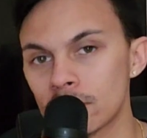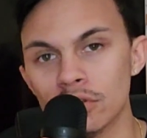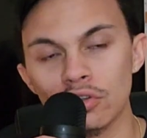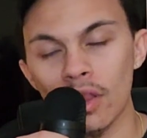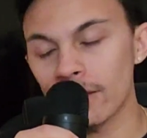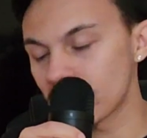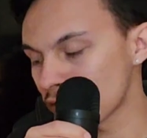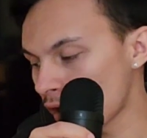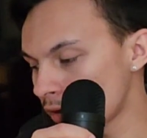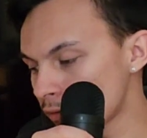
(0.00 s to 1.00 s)
Just life is
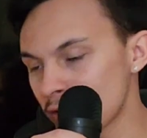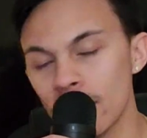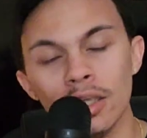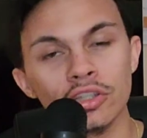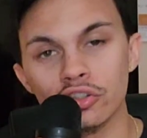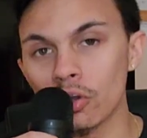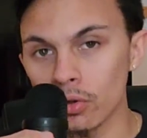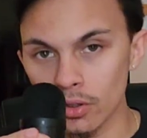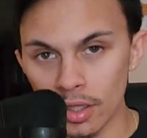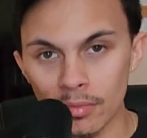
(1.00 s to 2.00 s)
life. Just know
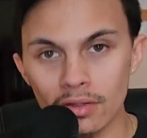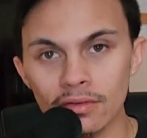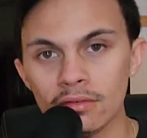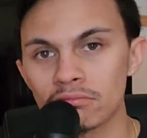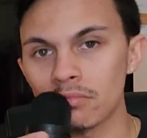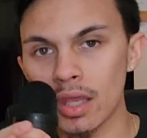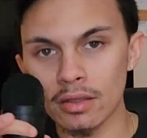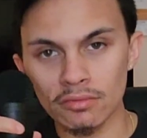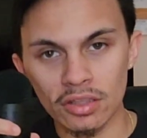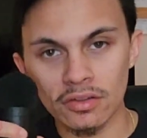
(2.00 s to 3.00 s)
your limits
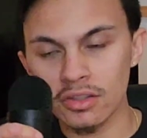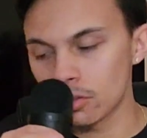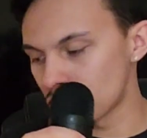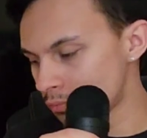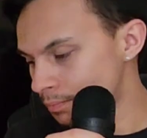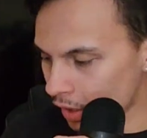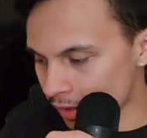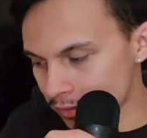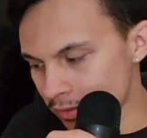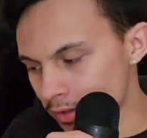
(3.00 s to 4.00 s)
and continue.
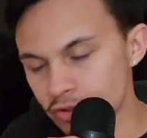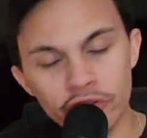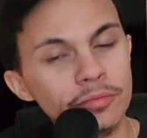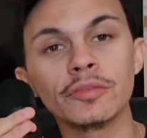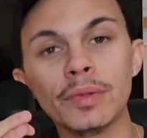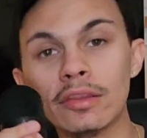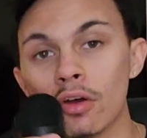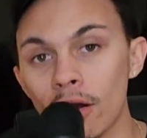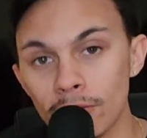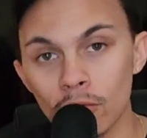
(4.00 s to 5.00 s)
Like I said, just be
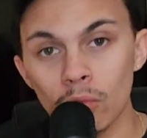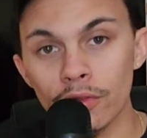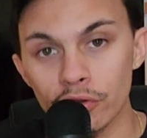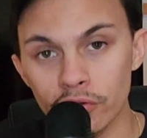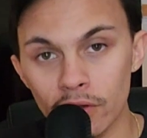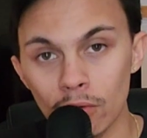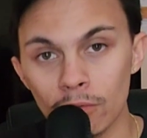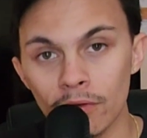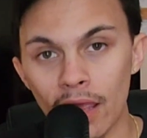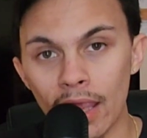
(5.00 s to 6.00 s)
thoughtful with yourself
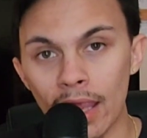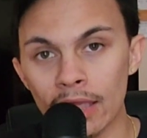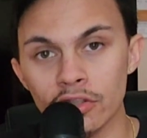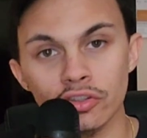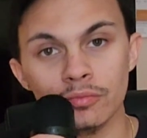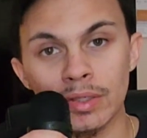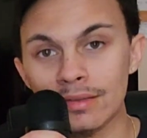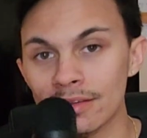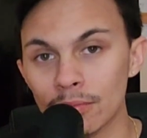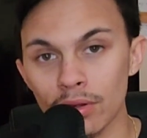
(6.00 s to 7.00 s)
and just be
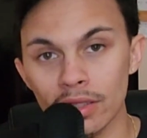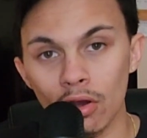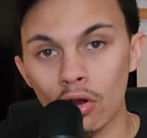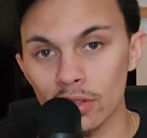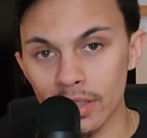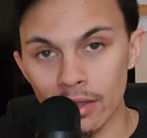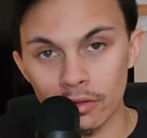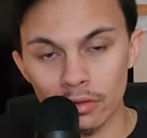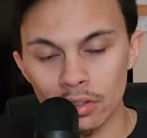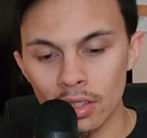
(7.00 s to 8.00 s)
disciplined
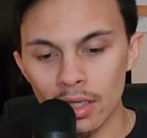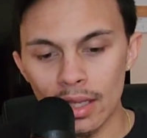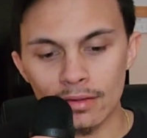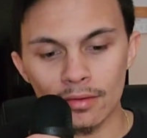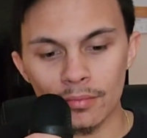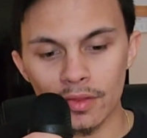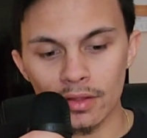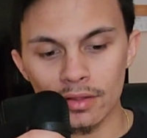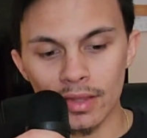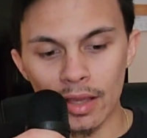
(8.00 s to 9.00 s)
altogether. It's
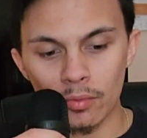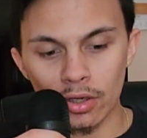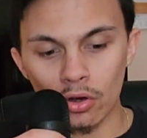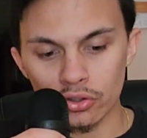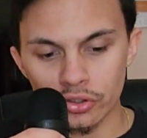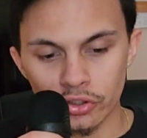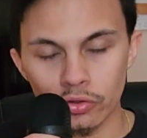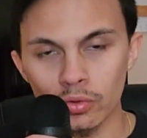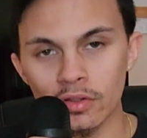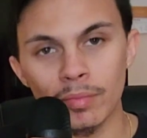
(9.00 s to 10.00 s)
something that we all should
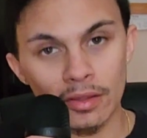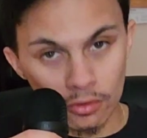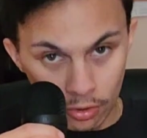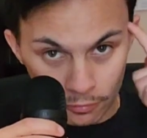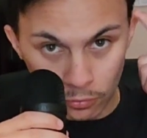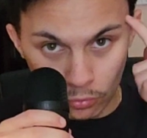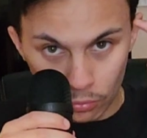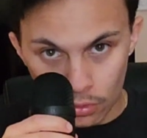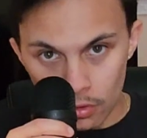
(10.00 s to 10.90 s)
do, is be thoughtful